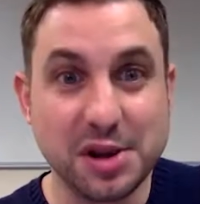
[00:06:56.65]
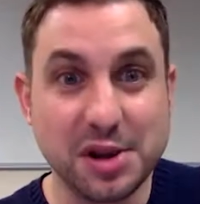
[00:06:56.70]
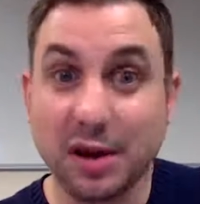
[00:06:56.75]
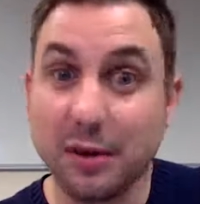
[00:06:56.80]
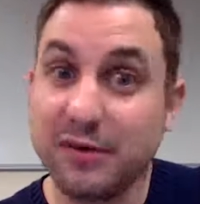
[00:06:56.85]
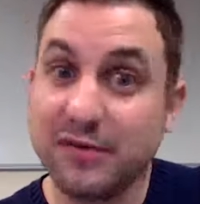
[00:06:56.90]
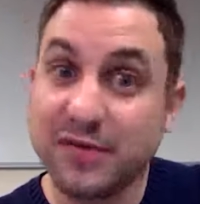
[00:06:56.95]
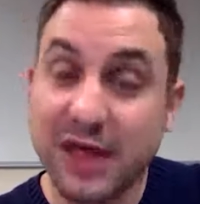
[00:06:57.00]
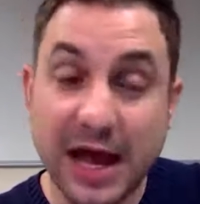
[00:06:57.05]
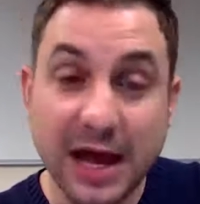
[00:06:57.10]
So
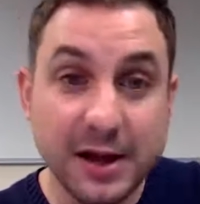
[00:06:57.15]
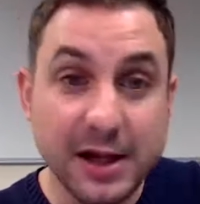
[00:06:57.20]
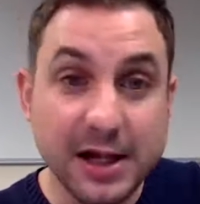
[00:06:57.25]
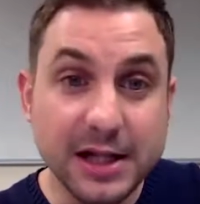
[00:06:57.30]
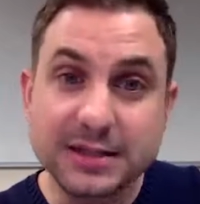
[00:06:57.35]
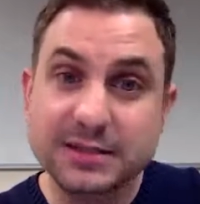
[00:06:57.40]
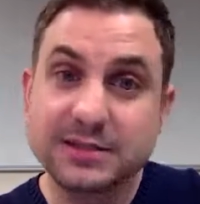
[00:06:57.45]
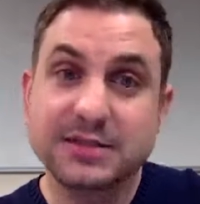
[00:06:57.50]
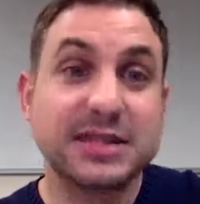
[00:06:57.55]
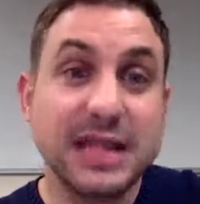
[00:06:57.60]
if they're
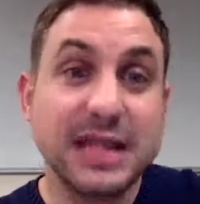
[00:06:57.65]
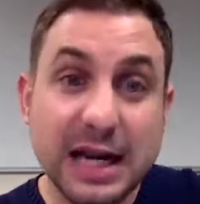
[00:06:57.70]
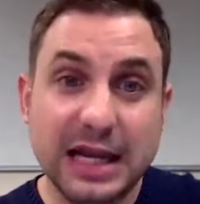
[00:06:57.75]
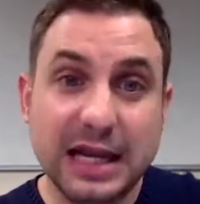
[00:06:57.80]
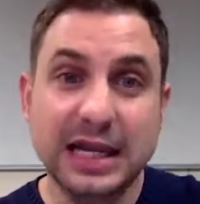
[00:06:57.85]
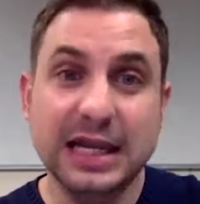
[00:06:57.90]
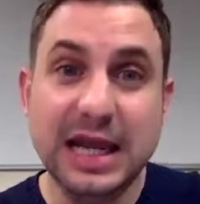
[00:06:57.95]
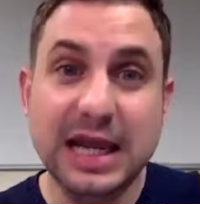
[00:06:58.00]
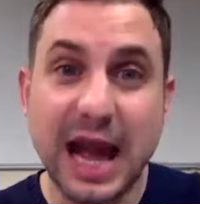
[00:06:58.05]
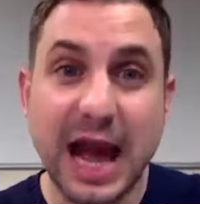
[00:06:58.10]
still
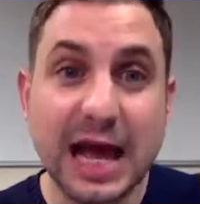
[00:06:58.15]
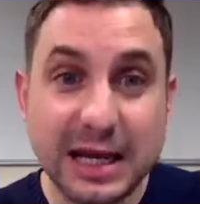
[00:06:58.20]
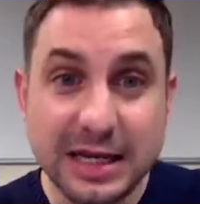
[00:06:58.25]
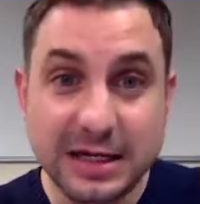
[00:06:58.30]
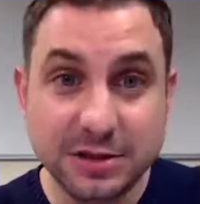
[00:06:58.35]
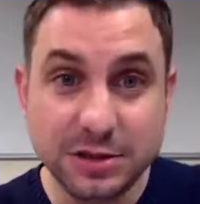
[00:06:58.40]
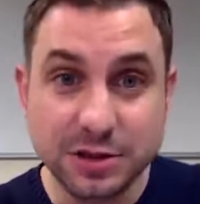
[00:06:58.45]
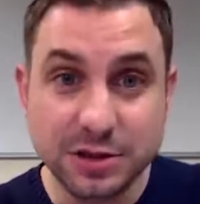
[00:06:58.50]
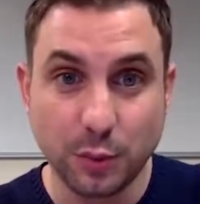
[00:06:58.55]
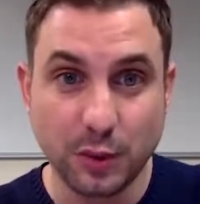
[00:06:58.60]

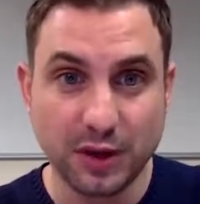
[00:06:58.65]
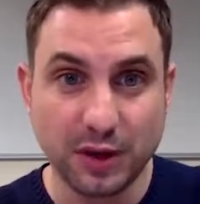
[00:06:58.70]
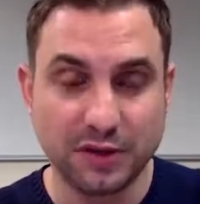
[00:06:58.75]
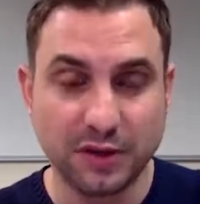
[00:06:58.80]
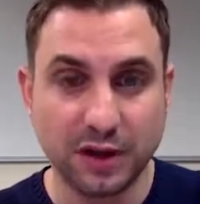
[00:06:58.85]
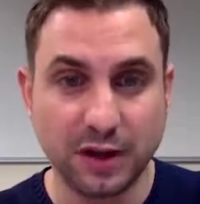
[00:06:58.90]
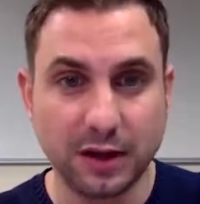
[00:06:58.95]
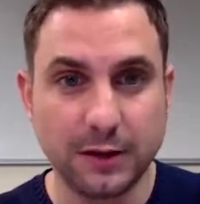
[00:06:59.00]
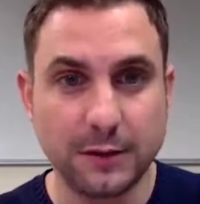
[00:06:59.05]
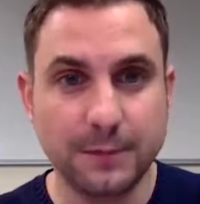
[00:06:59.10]
engaged with
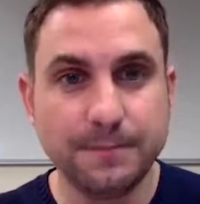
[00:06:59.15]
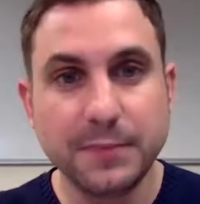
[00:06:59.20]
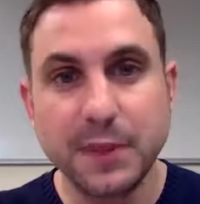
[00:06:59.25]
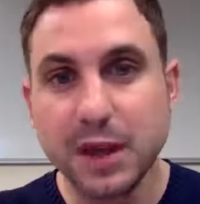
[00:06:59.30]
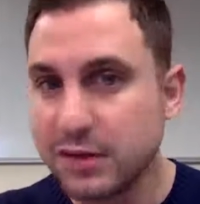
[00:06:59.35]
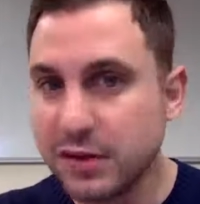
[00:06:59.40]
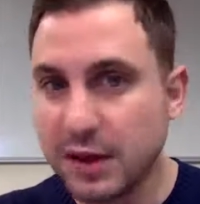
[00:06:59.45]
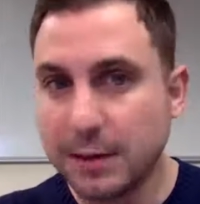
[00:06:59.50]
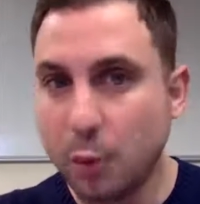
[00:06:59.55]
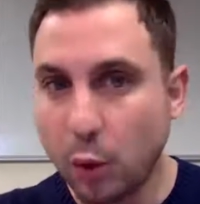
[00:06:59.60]
you,
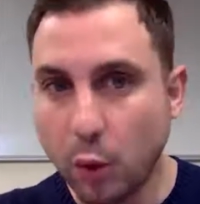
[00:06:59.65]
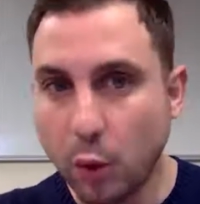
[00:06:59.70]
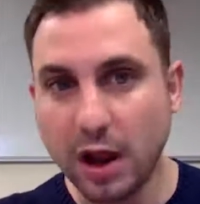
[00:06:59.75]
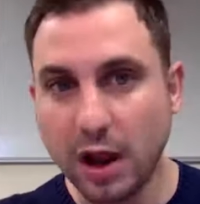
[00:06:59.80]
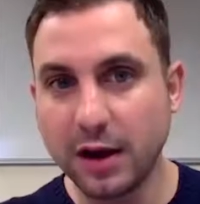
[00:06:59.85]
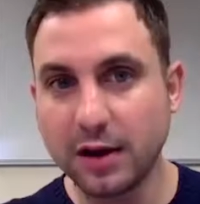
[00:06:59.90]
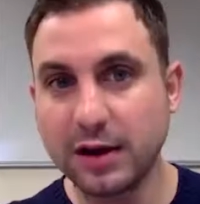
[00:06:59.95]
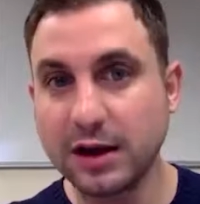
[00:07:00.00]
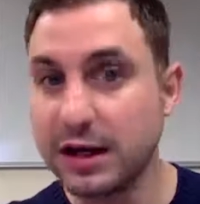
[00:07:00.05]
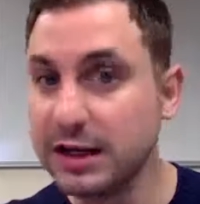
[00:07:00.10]
they're more
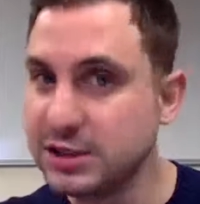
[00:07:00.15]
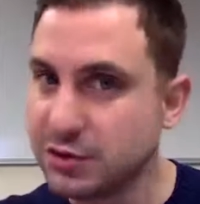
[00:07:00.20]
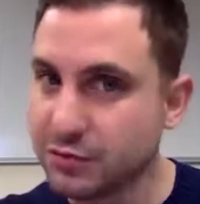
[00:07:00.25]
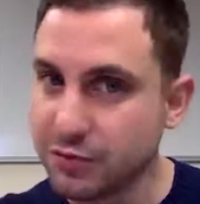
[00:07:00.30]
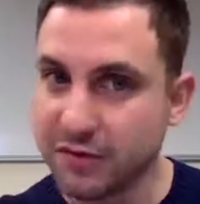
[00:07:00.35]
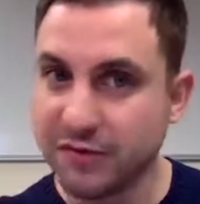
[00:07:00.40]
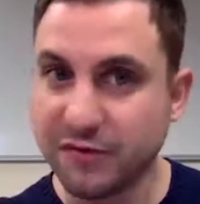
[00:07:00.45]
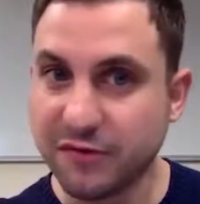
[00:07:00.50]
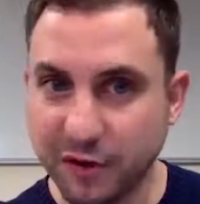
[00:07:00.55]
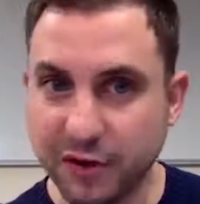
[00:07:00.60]
likely to
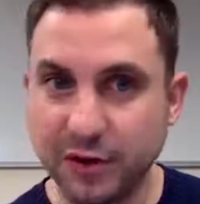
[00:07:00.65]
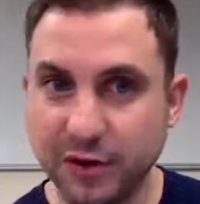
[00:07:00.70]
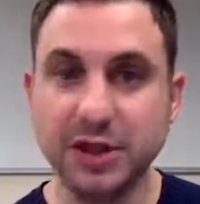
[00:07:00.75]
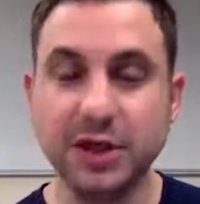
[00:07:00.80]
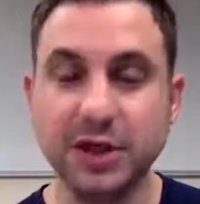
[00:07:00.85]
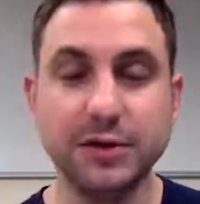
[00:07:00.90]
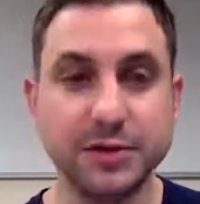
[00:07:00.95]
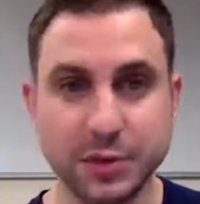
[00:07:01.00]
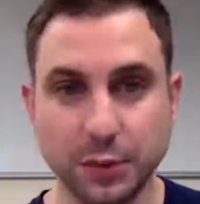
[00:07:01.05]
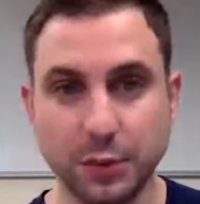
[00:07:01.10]
refer
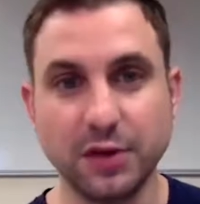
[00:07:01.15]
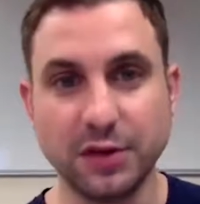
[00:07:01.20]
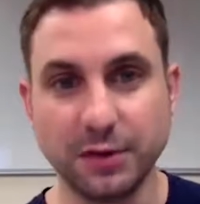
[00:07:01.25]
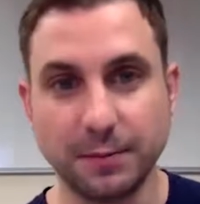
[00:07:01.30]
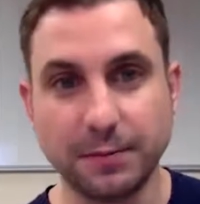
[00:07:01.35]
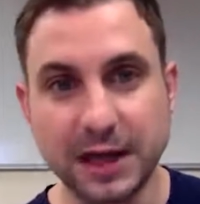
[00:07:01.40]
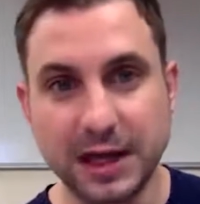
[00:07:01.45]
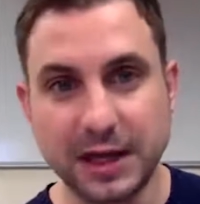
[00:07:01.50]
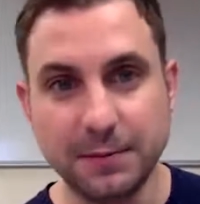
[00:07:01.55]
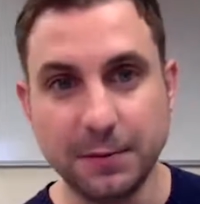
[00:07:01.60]
you to other
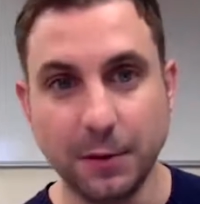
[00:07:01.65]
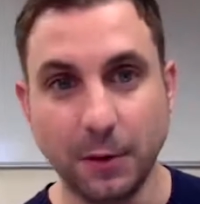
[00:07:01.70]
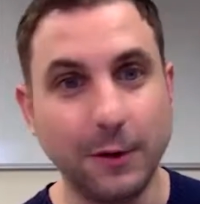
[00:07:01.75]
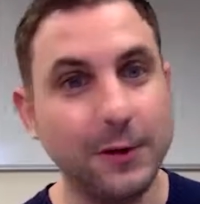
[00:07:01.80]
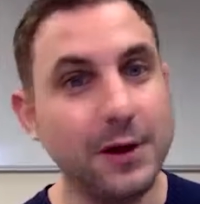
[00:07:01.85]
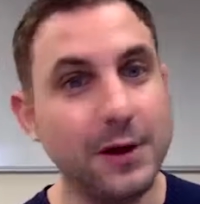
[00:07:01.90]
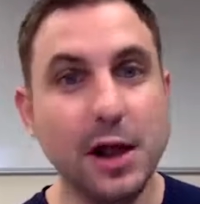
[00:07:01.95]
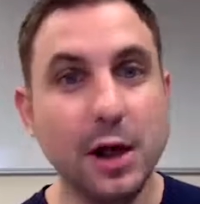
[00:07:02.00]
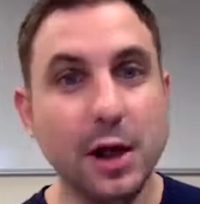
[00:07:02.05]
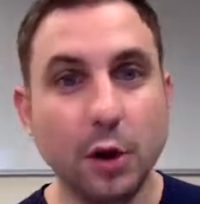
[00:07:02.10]
people.